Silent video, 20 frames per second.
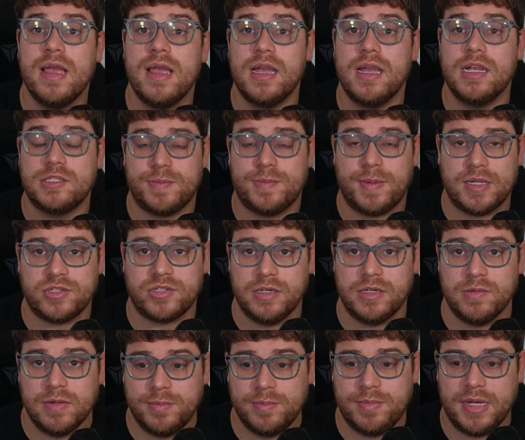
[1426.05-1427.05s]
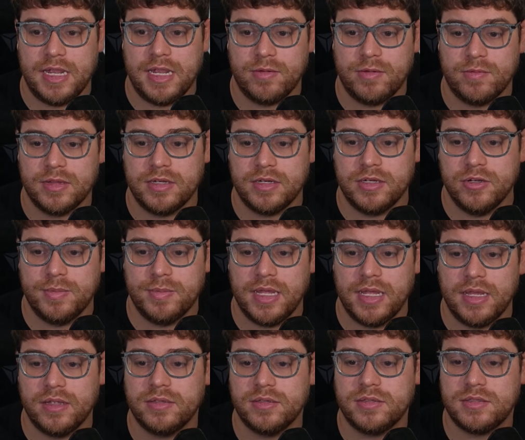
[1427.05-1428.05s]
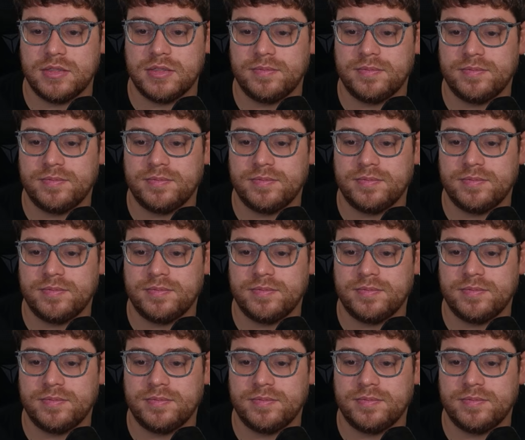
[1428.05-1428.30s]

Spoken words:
especially when playing with new players.